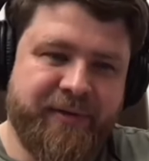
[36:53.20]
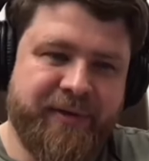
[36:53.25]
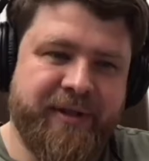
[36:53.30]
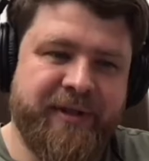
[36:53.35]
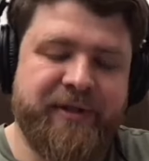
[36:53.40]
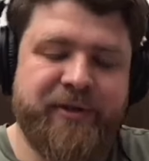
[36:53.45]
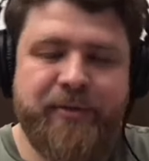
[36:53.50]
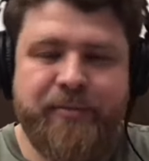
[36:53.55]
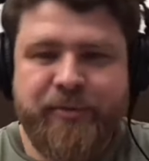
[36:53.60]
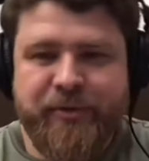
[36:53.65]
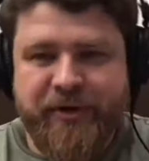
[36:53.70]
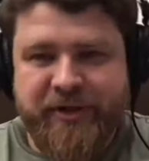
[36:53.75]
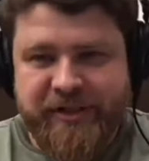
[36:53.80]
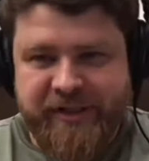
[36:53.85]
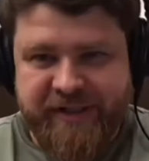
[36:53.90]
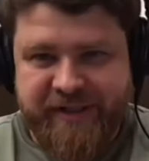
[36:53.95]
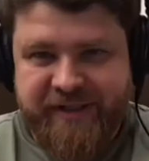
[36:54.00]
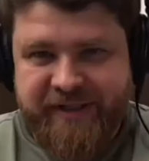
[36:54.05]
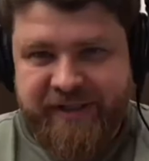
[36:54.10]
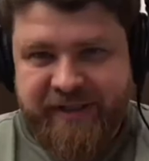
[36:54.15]
the new
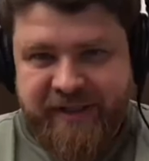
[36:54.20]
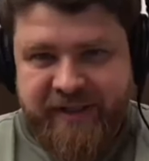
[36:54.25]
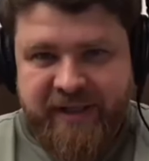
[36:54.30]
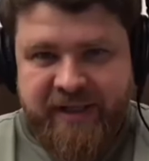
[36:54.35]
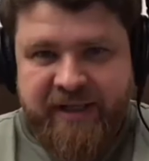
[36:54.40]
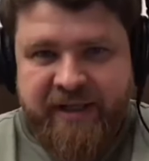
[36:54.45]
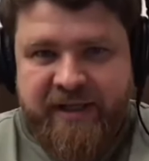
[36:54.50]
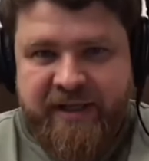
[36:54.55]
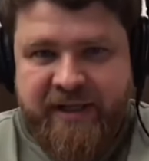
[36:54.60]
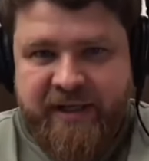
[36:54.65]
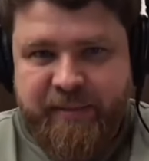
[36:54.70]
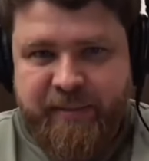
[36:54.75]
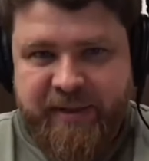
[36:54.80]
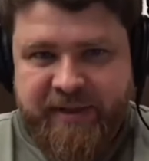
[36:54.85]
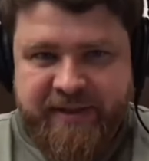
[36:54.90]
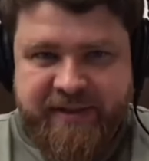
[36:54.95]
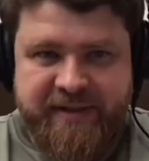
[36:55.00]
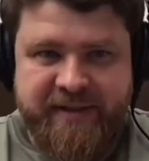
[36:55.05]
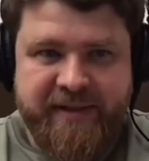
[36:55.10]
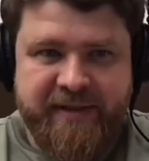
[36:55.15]
projects. But
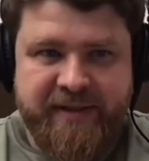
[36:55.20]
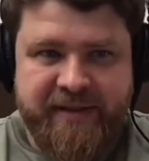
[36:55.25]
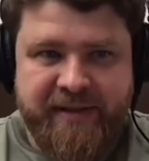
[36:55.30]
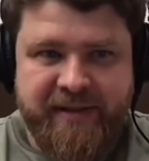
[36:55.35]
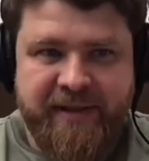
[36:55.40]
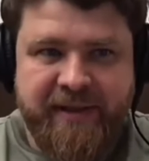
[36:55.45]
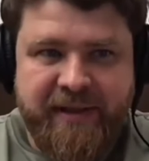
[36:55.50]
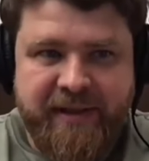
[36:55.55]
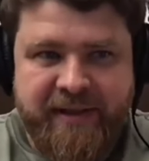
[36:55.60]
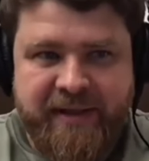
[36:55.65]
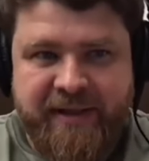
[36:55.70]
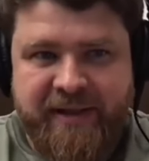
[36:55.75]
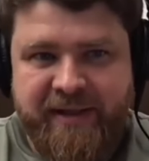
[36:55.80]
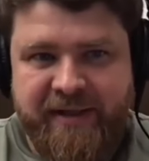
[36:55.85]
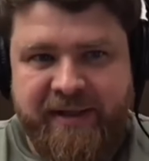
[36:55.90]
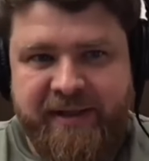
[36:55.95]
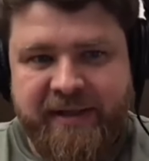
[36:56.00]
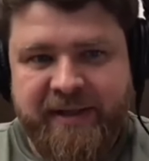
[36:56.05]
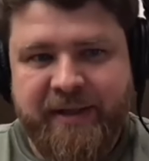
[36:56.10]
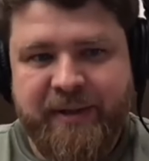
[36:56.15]
still,
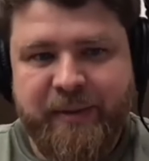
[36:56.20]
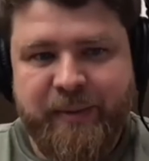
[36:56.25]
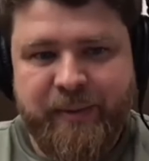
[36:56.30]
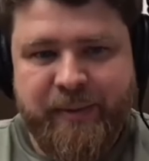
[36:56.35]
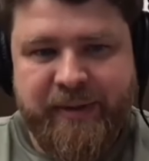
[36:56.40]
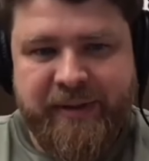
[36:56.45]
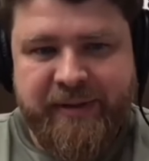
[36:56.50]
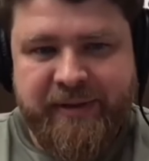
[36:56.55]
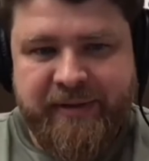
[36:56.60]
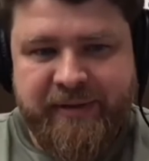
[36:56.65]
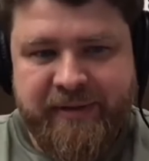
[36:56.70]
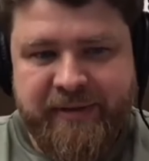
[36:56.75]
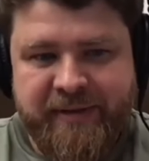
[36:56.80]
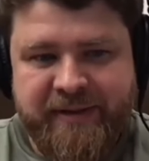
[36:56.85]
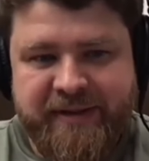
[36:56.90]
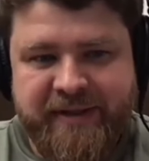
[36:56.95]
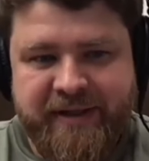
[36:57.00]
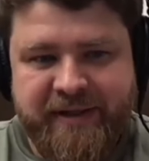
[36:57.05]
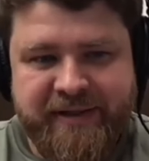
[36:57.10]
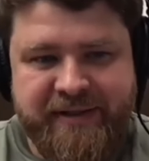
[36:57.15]
we
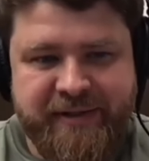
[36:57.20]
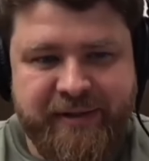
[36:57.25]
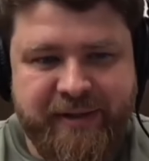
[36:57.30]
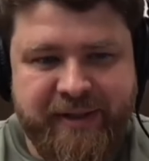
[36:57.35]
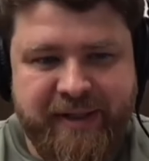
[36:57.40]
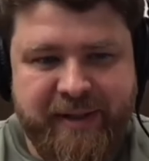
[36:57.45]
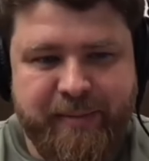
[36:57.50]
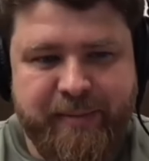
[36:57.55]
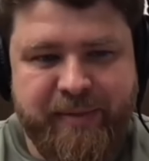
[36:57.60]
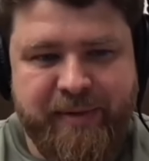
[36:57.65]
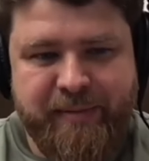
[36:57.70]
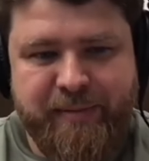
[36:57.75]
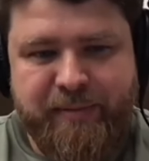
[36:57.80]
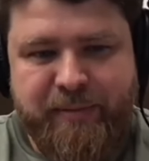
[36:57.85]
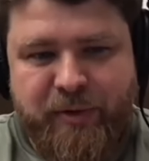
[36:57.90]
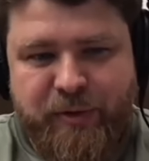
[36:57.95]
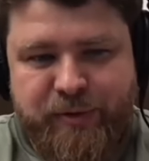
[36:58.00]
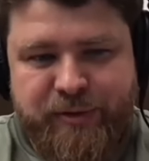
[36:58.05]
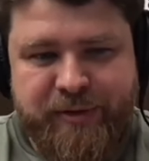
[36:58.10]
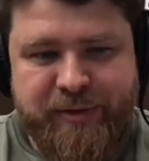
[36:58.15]
decided to keep
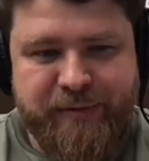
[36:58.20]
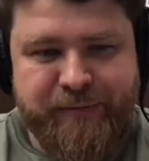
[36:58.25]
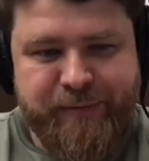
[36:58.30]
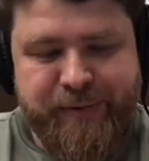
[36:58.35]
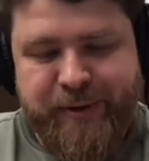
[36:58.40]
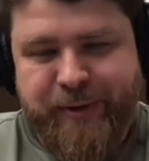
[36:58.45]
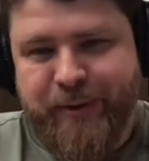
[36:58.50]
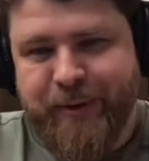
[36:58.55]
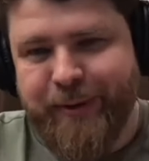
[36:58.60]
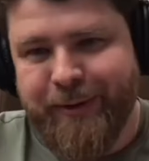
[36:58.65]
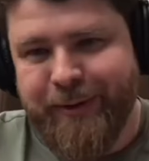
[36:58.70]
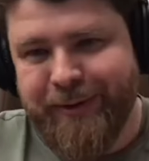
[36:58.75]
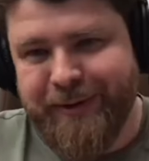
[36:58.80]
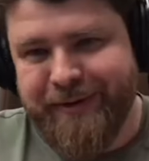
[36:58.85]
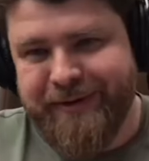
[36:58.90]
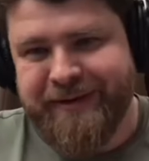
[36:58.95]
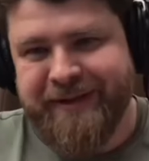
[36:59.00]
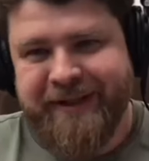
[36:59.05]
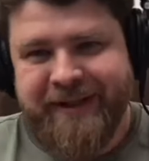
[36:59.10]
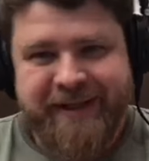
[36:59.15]
most of the goals,
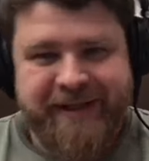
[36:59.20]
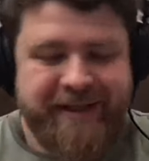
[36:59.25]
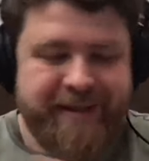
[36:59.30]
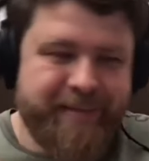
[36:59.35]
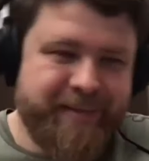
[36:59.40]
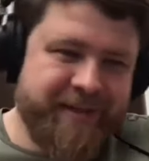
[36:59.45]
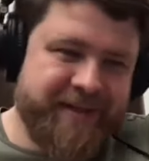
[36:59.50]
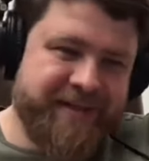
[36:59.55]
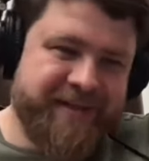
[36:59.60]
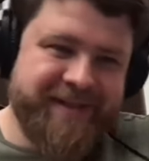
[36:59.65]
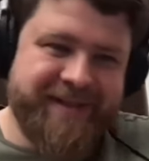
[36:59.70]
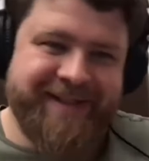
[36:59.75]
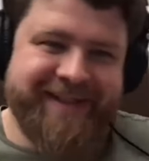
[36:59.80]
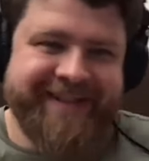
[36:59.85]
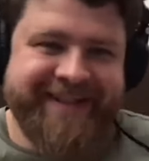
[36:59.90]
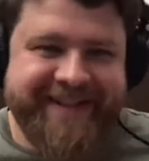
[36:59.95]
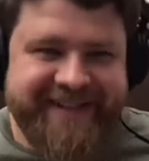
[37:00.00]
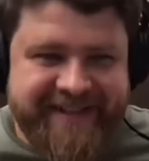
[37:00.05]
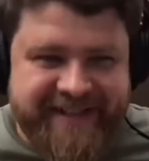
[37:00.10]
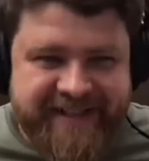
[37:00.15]
but
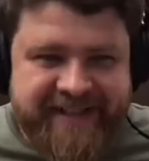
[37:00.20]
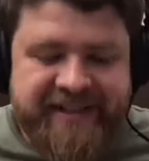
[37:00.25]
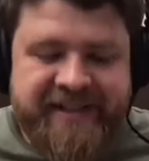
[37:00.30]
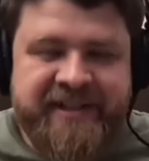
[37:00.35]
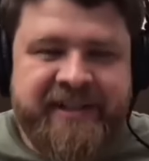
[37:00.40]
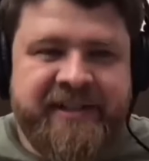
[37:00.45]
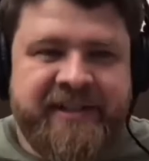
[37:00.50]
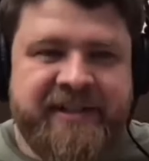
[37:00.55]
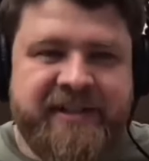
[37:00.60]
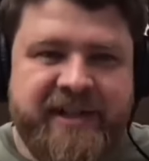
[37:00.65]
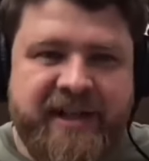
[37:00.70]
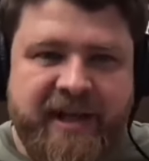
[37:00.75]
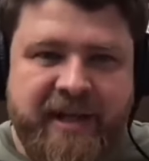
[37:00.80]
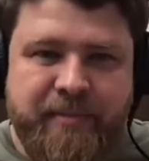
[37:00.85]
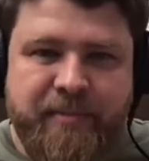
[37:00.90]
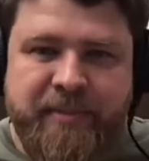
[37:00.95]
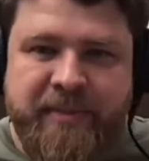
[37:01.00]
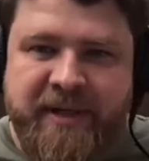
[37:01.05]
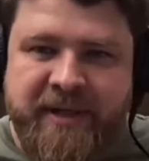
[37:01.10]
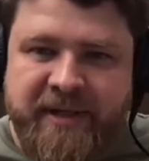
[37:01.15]
delayed in time
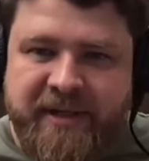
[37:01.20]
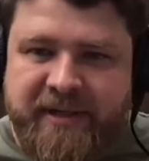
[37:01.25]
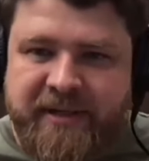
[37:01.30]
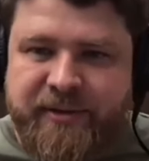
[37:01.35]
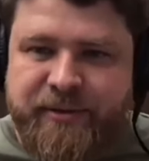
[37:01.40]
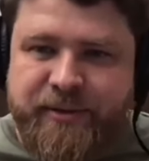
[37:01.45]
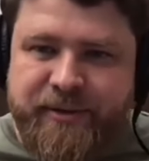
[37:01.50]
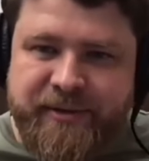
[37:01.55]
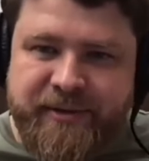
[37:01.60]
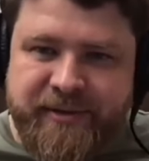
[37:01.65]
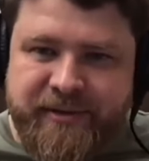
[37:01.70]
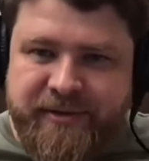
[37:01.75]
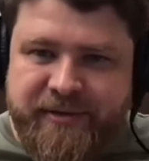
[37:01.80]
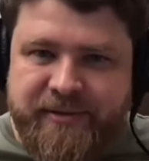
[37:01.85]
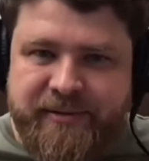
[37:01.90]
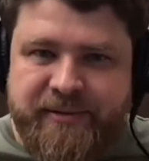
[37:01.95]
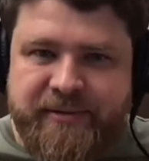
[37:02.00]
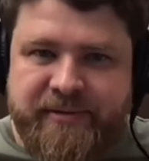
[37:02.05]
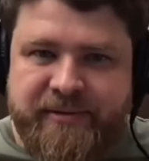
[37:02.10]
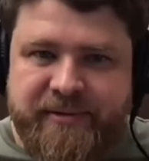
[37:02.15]
in order
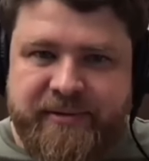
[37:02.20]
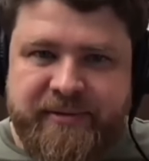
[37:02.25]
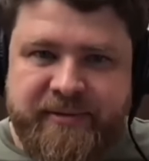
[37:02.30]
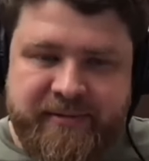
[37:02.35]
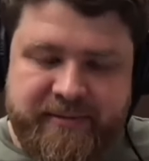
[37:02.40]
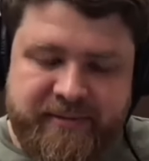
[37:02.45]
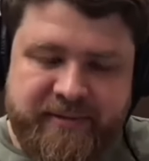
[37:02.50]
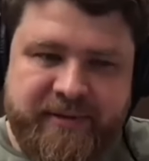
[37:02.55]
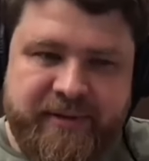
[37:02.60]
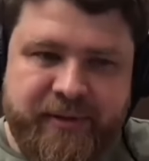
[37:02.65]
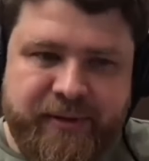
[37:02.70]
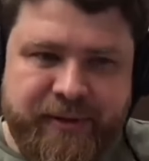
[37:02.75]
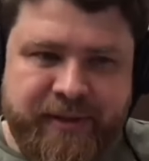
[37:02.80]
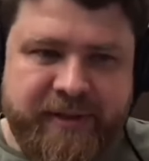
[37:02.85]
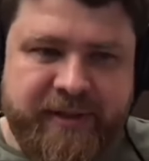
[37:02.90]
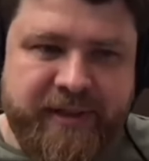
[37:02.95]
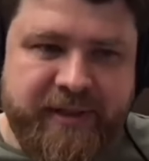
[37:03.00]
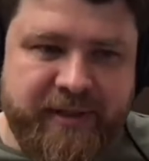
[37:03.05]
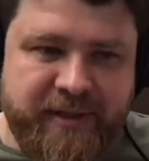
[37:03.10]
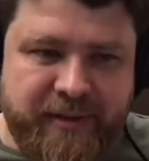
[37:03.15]
to
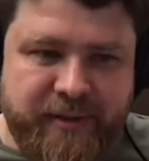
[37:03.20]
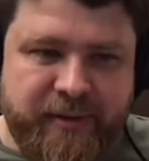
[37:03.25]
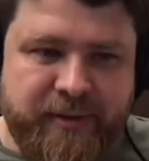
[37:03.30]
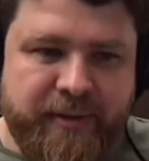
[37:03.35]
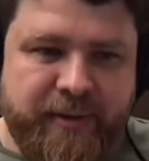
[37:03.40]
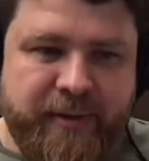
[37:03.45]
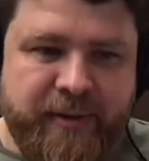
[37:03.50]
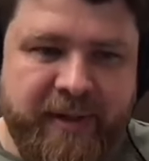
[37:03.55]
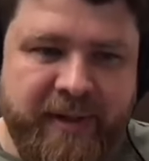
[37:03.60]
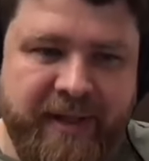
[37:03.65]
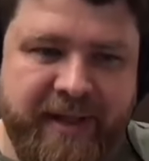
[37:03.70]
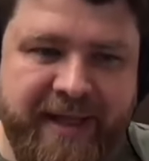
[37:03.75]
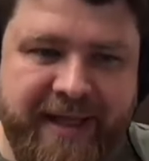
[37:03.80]
continue